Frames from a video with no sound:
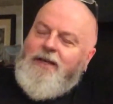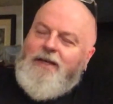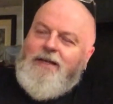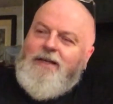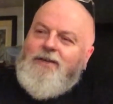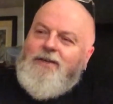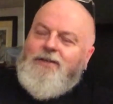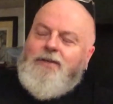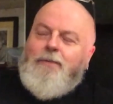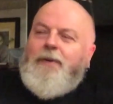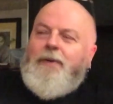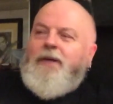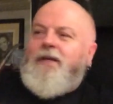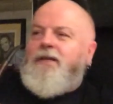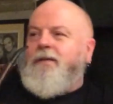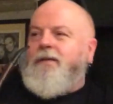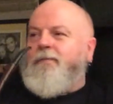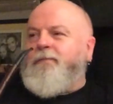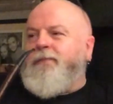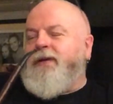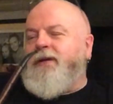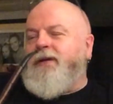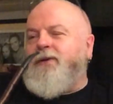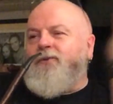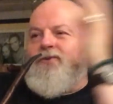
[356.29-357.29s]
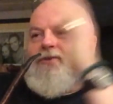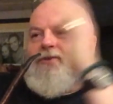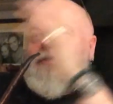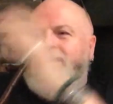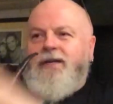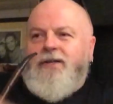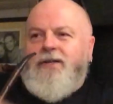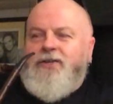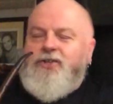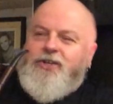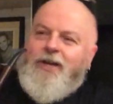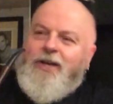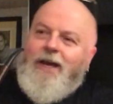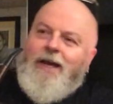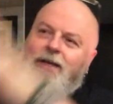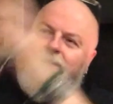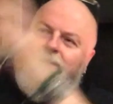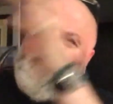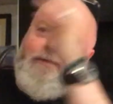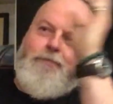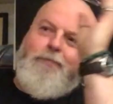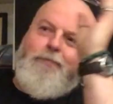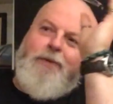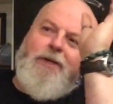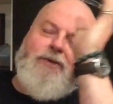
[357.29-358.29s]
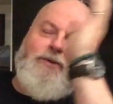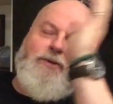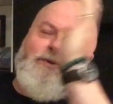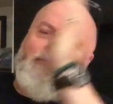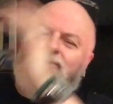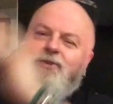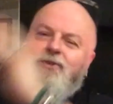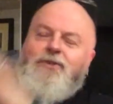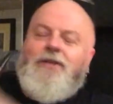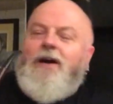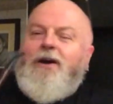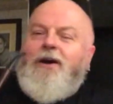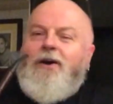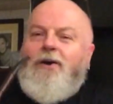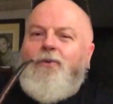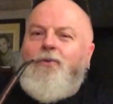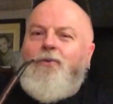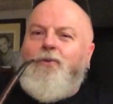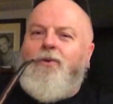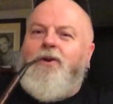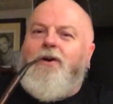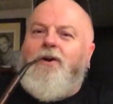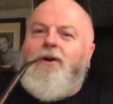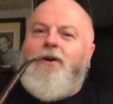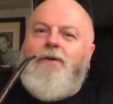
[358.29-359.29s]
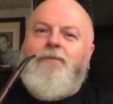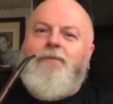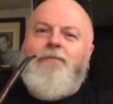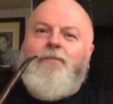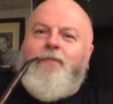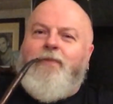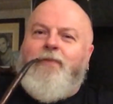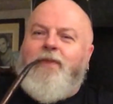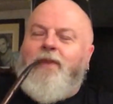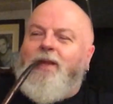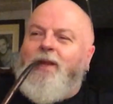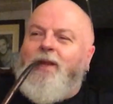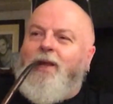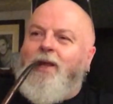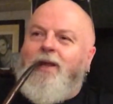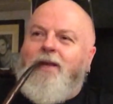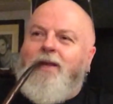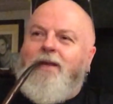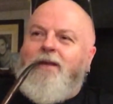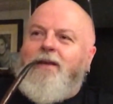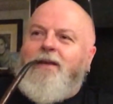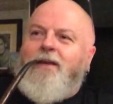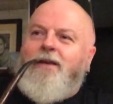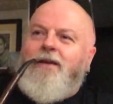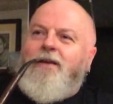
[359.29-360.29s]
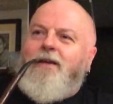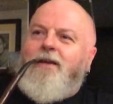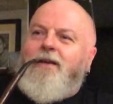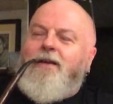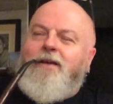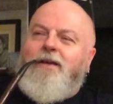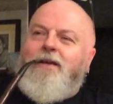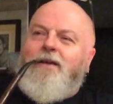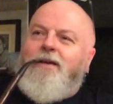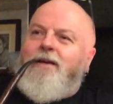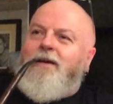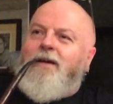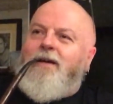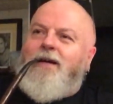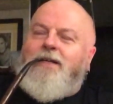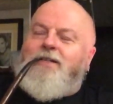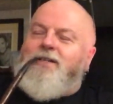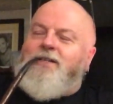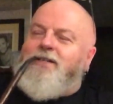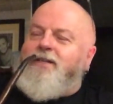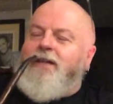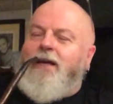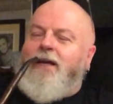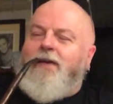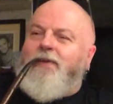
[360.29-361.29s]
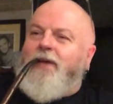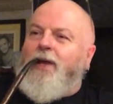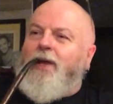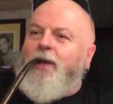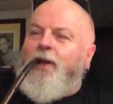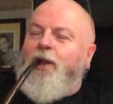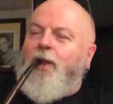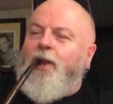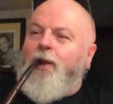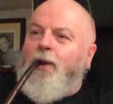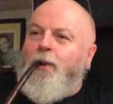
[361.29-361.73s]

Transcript: Elizabethan music, jazz, blues, the whole lot. I just love it.